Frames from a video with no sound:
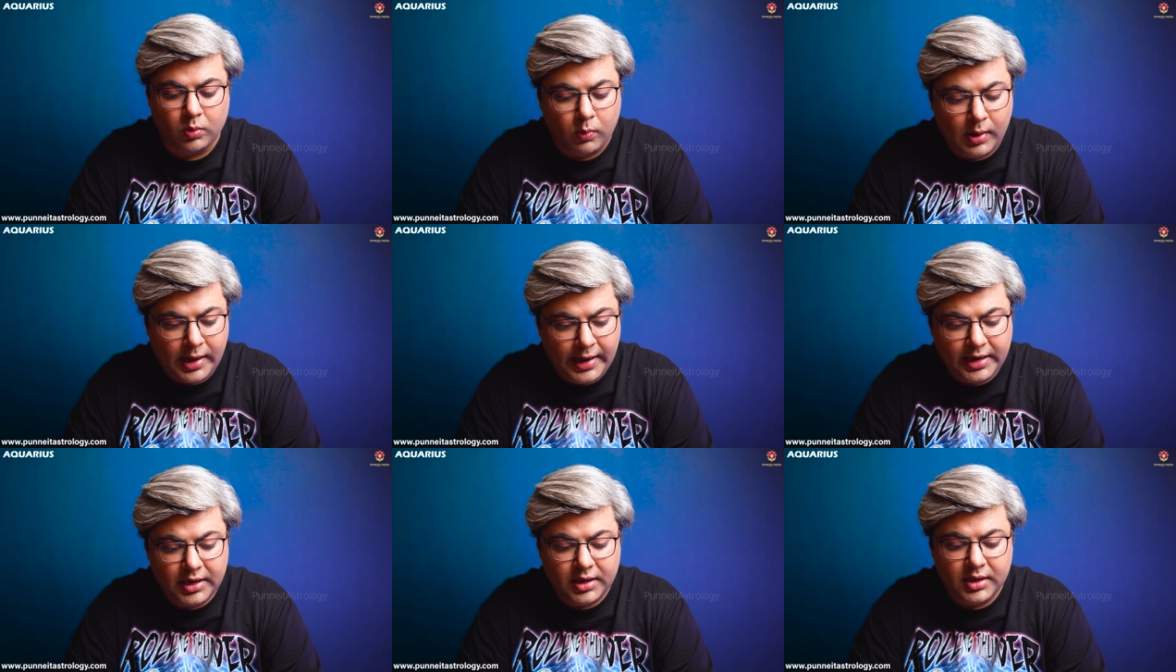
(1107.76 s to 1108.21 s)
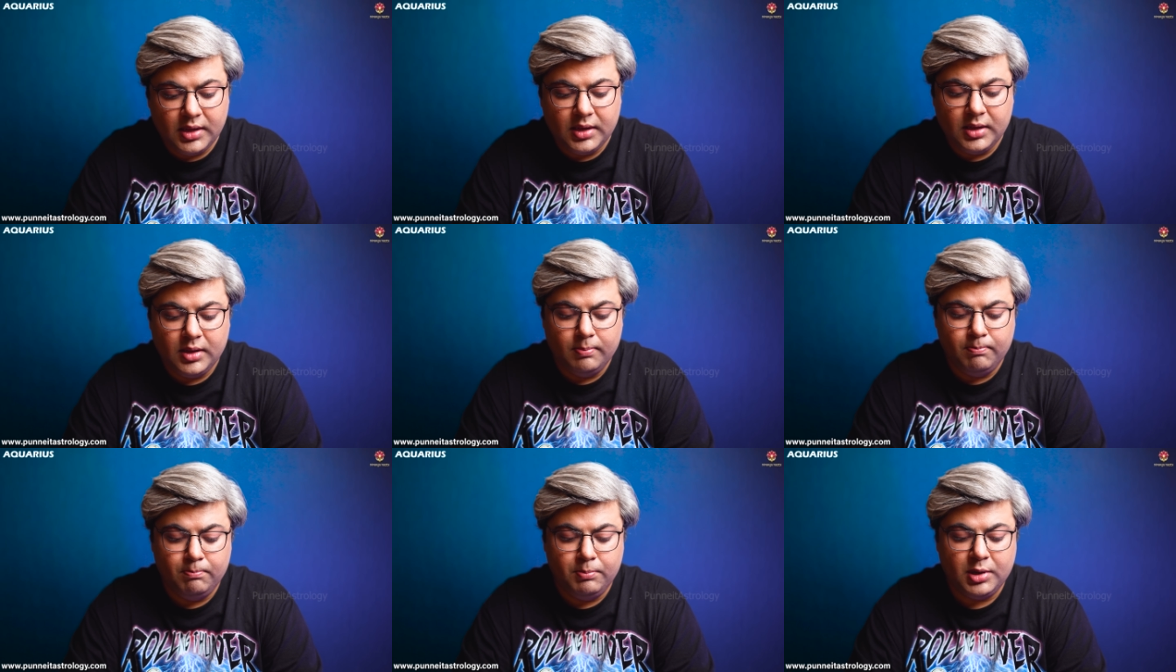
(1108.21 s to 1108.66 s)
Why?
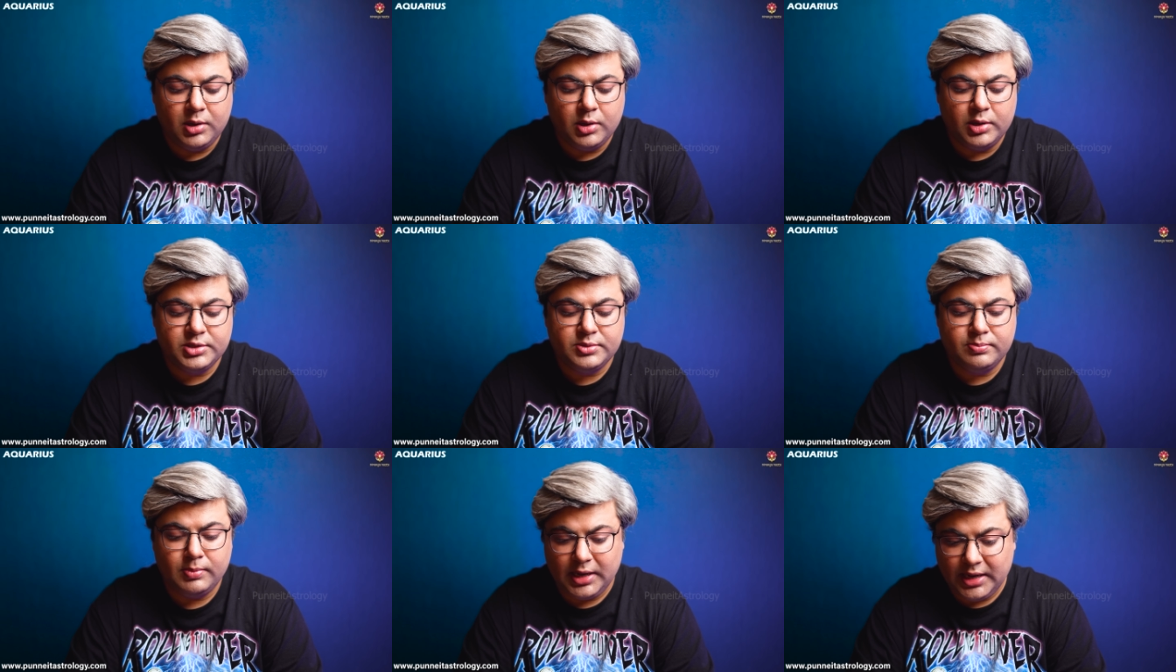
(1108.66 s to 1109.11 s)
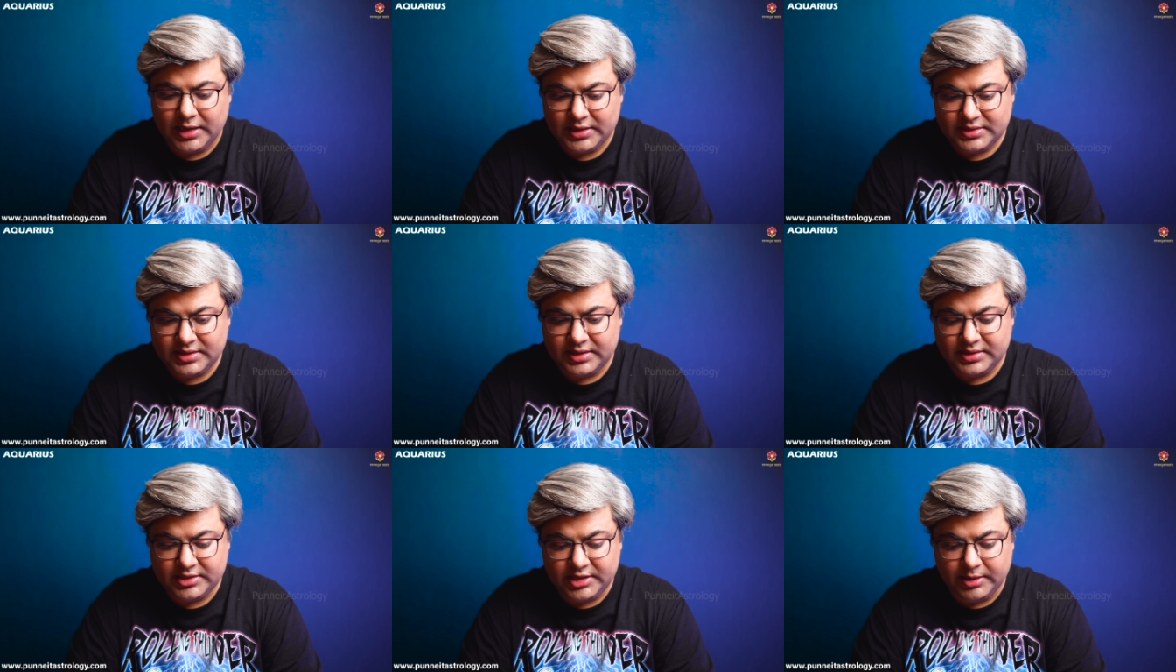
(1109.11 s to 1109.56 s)
Because
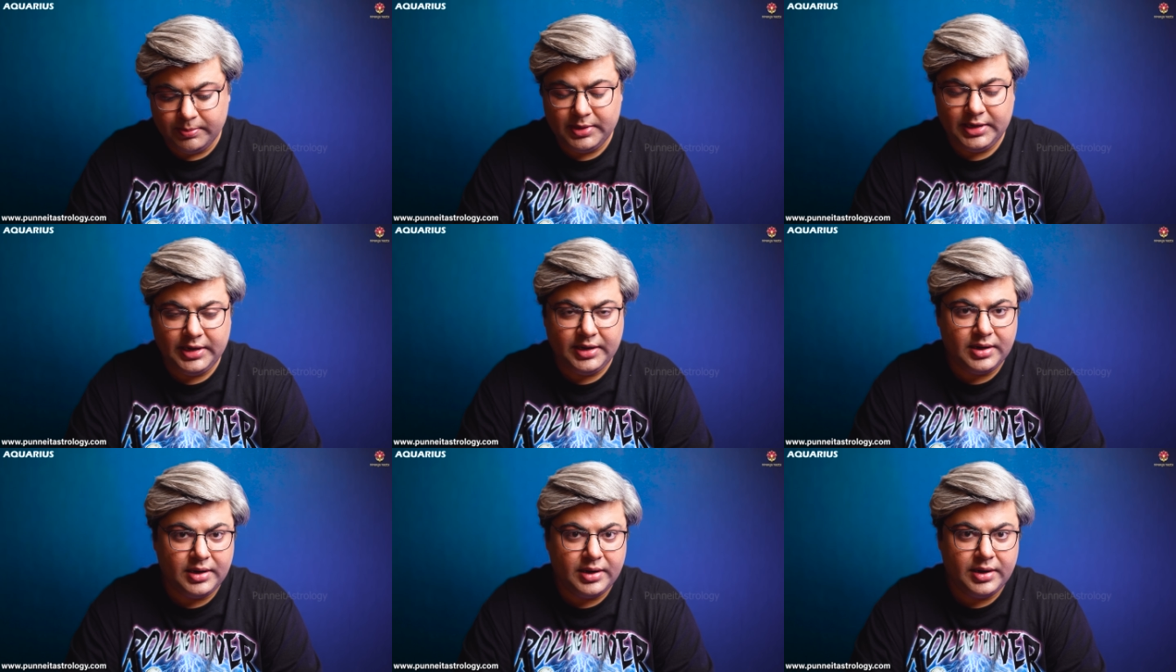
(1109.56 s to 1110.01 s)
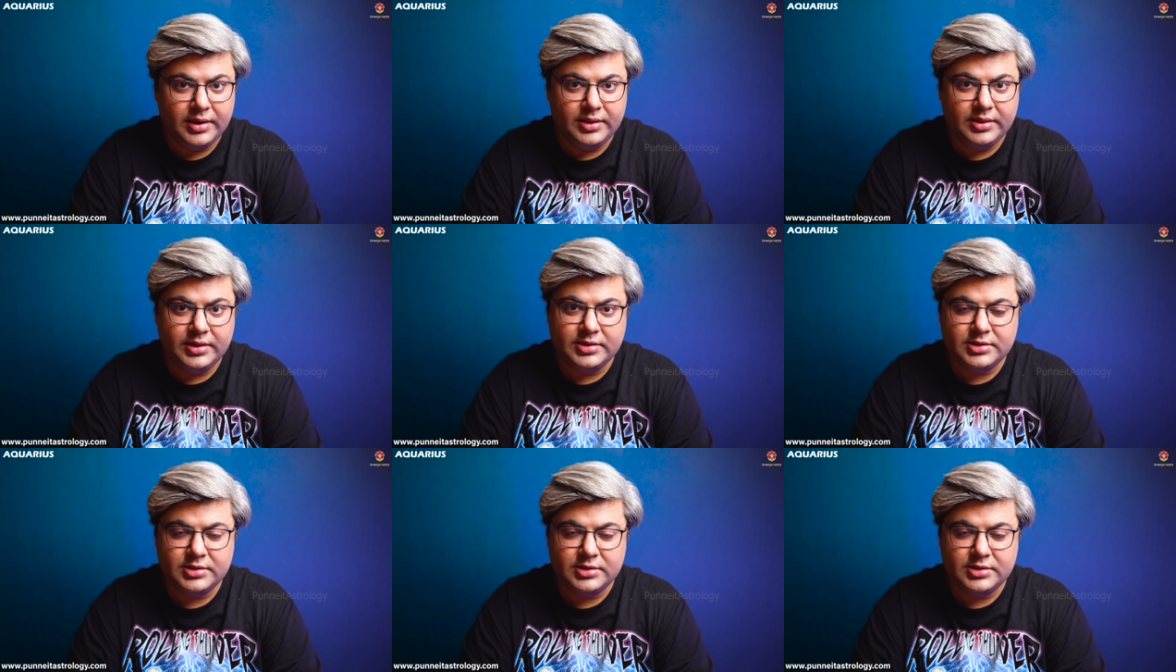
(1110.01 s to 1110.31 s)
Mars is debilitated in